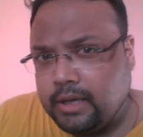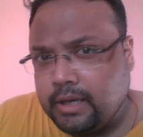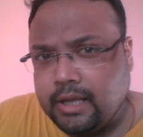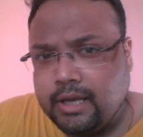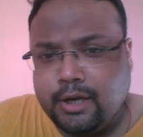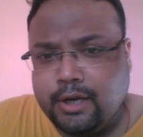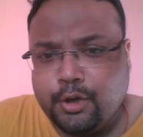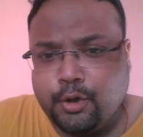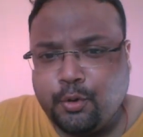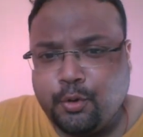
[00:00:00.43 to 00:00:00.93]

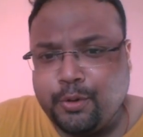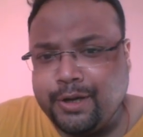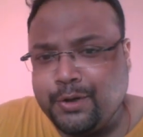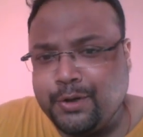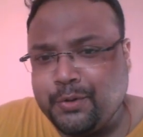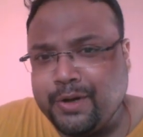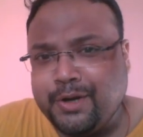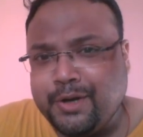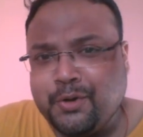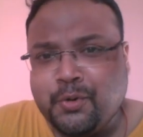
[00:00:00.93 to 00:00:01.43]

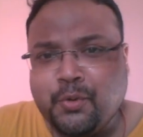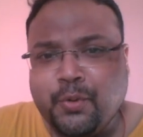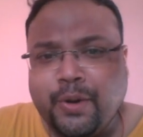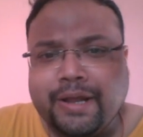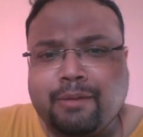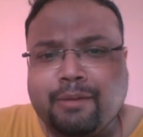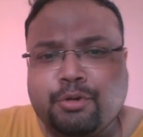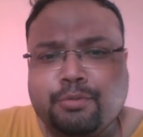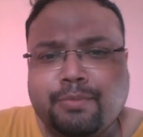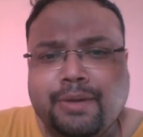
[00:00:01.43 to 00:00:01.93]
Hello.
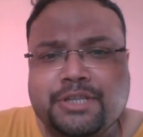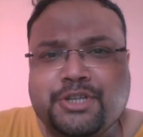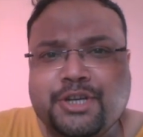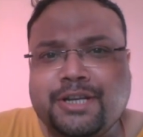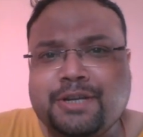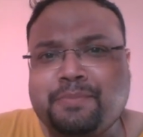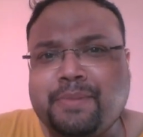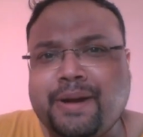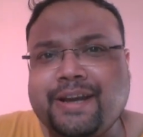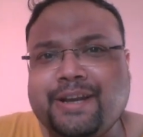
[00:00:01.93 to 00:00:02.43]
Welcome to my
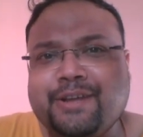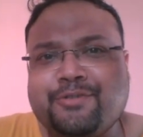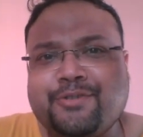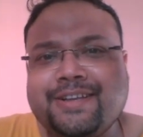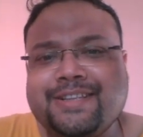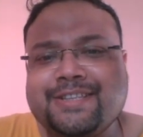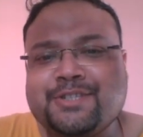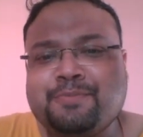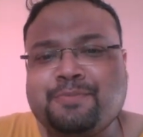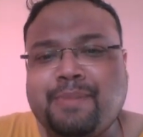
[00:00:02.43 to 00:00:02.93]
channel, my dear
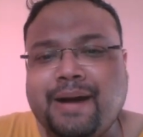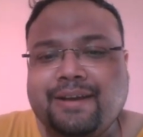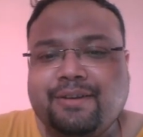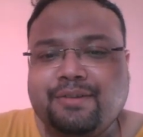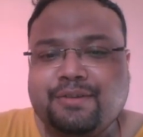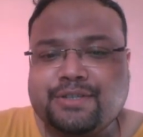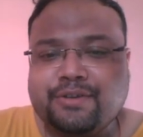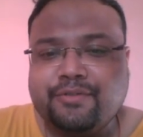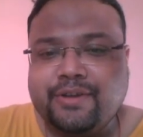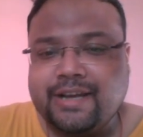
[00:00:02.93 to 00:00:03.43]
friends. My
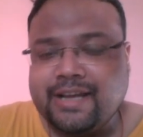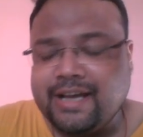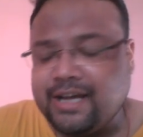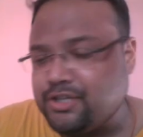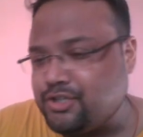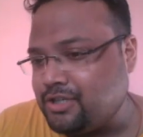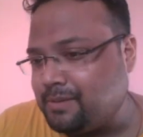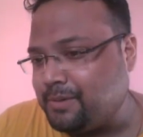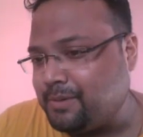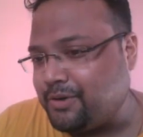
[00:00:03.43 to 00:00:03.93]
name is
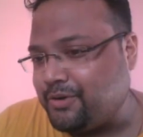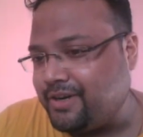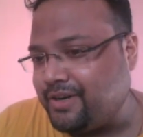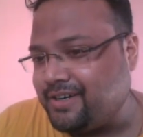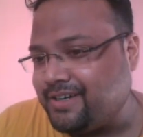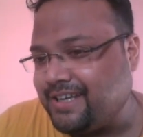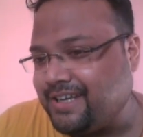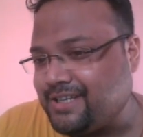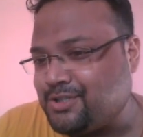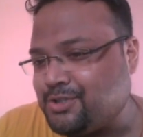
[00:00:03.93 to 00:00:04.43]
Avilash and I'm a
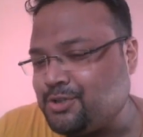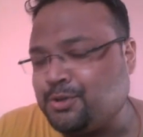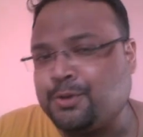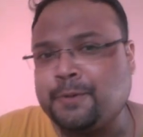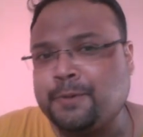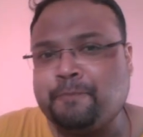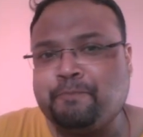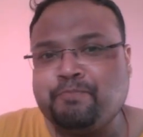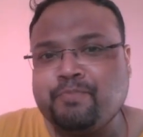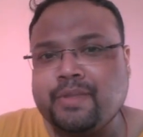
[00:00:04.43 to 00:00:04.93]
trader next
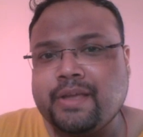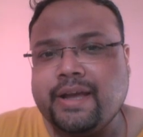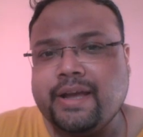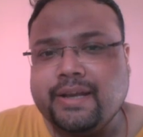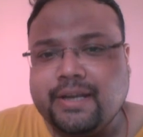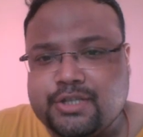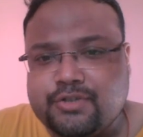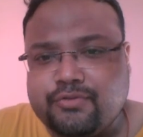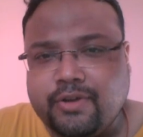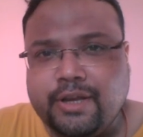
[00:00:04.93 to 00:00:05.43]
door.
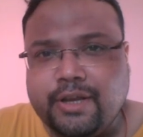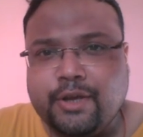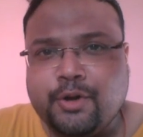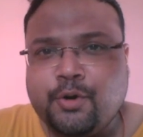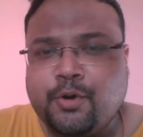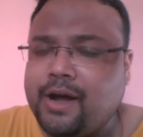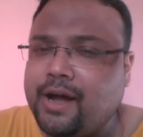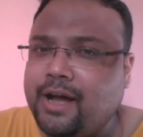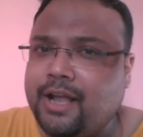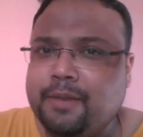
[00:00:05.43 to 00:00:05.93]
In this
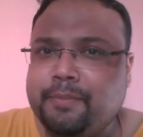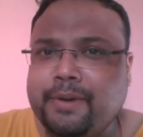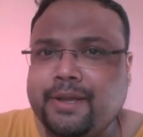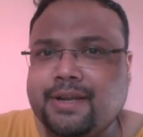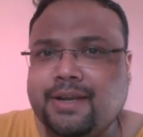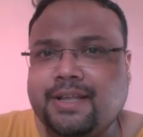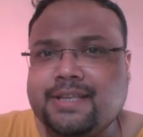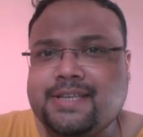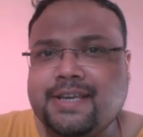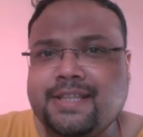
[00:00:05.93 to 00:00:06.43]
video, I'll be
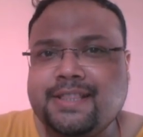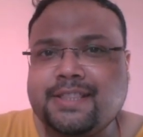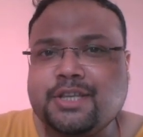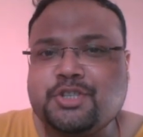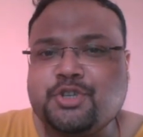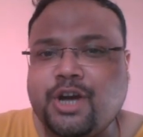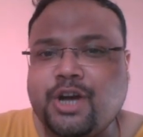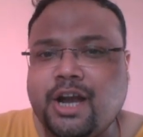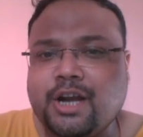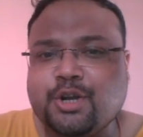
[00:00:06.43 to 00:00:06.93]
analyzing
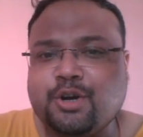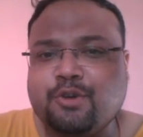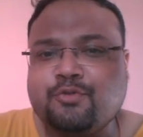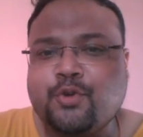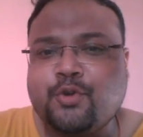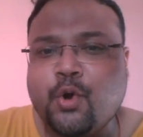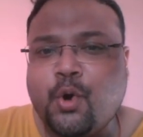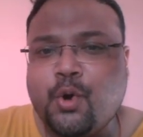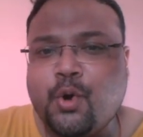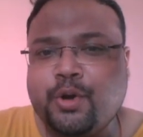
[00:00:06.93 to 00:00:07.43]
the chart
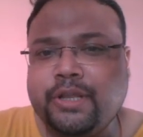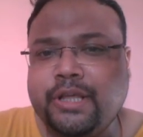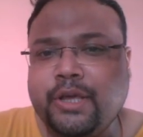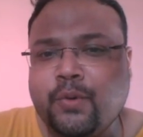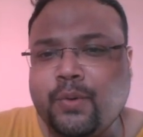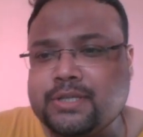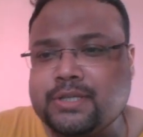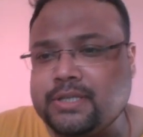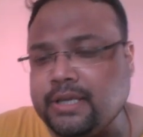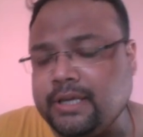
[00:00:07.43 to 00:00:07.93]
of gold
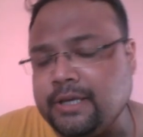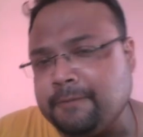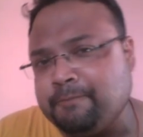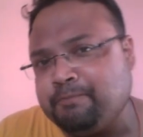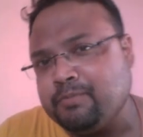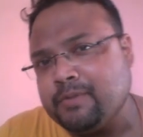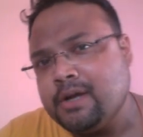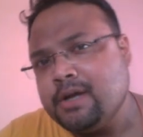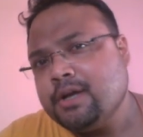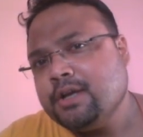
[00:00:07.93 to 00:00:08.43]
USD.
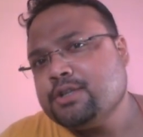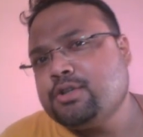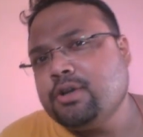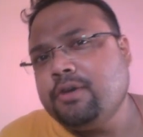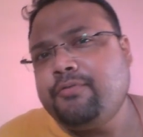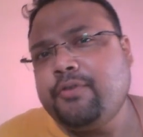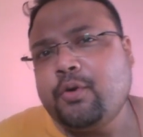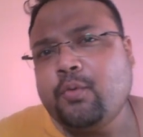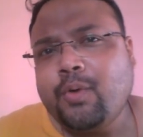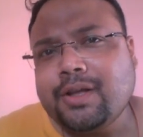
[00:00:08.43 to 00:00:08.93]
So
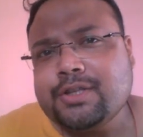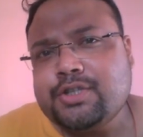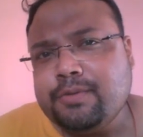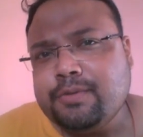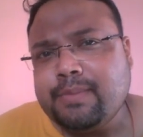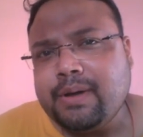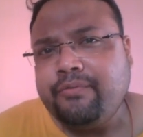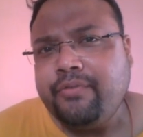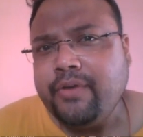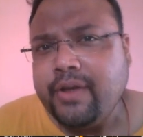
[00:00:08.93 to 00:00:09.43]
if you're
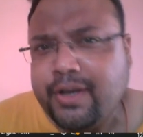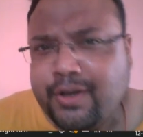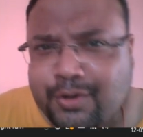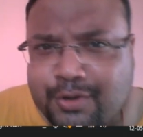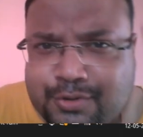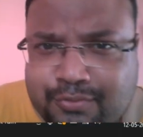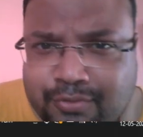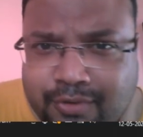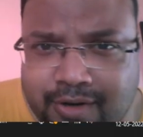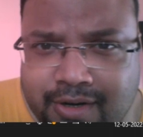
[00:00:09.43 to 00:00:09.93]
watching my
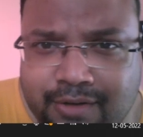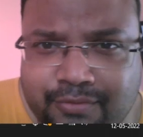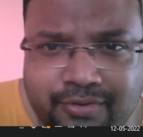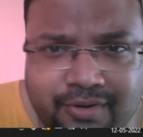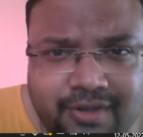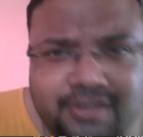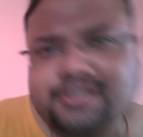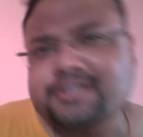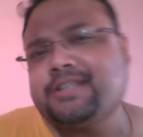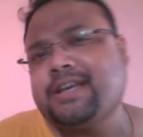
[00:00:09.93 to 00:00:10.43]
videos for the
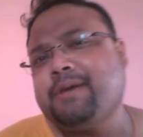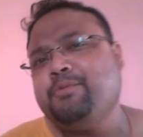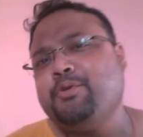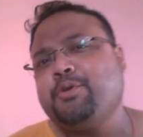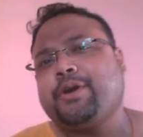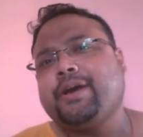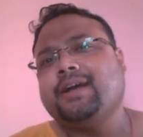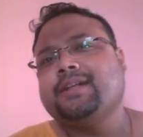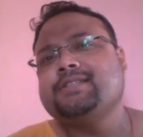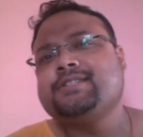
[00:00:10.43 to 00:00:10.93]
first time, you
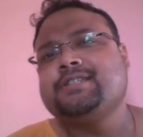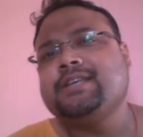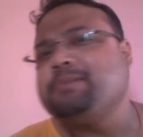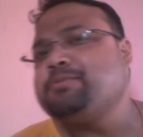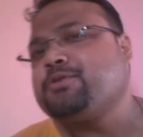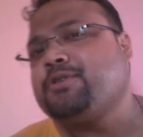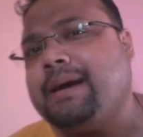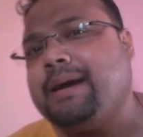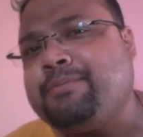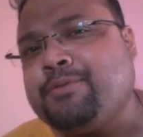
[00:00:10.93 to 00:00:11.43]
can
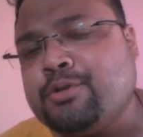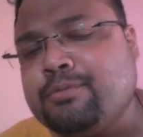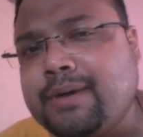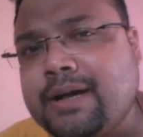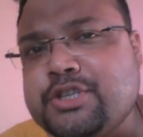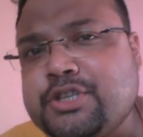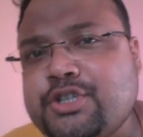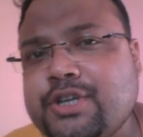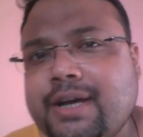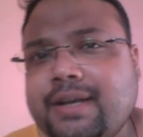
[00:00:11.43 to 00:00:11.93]
subscribe to
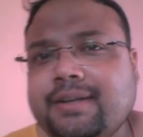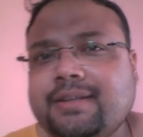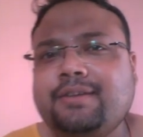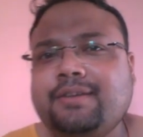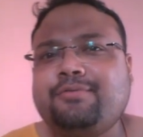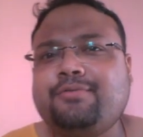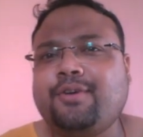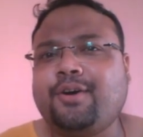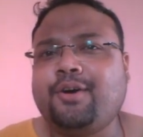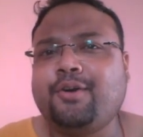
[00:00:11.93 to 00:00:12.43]
my
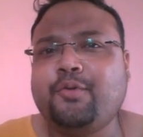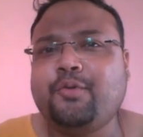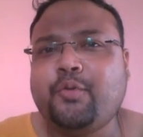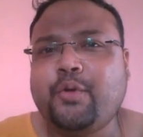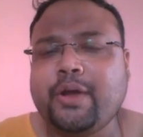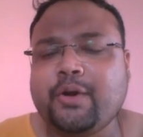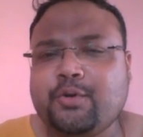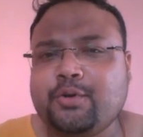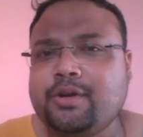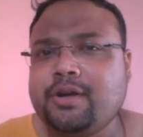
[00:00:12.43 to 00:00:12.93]
channel for
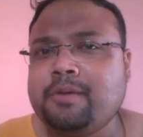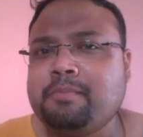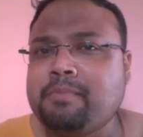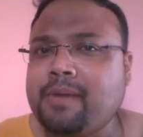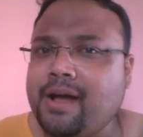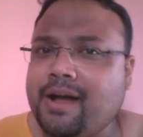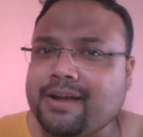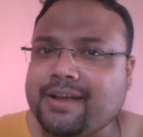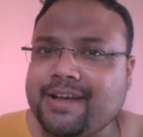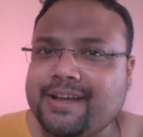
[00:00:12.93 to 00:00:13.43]
regular
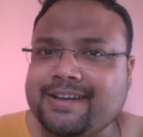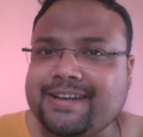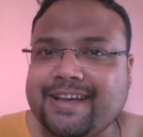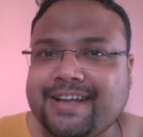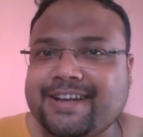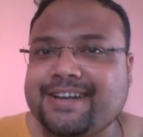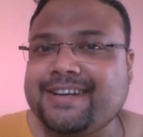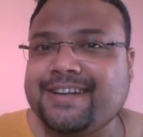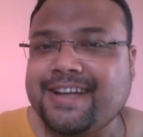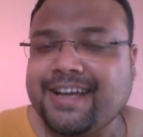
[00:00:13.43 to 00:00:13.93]
market
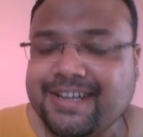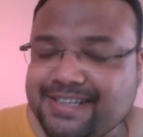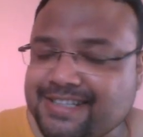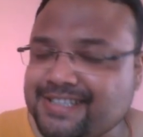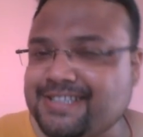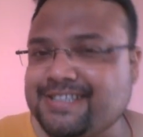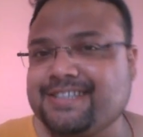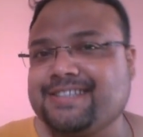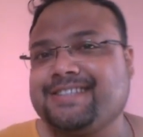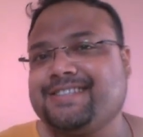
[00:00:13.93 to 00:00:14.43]

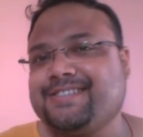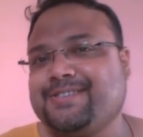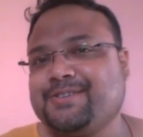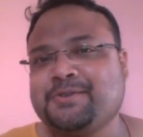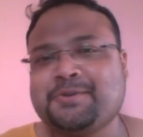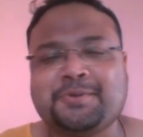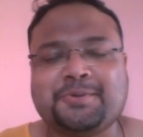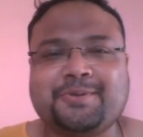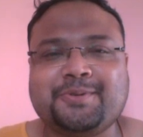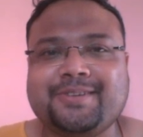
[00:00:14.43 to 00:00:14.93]
analysis.
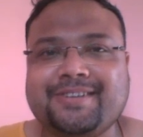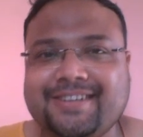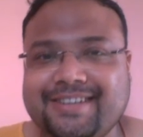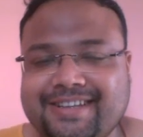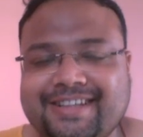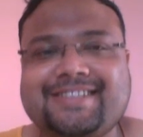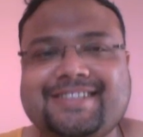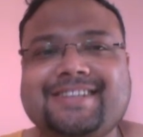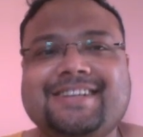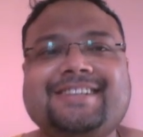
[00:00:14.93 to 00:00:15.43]
So
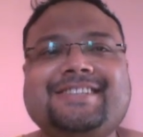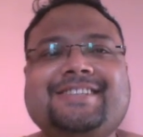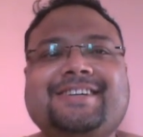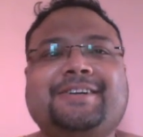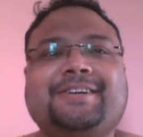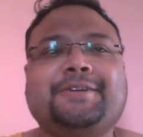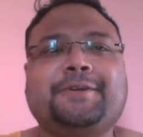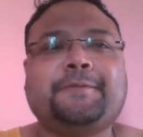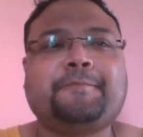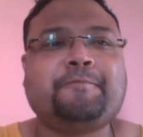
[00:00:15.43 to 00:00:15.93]
let's get
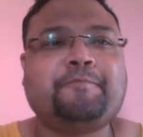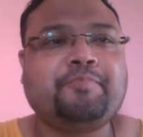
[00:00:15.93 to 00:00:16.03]
started.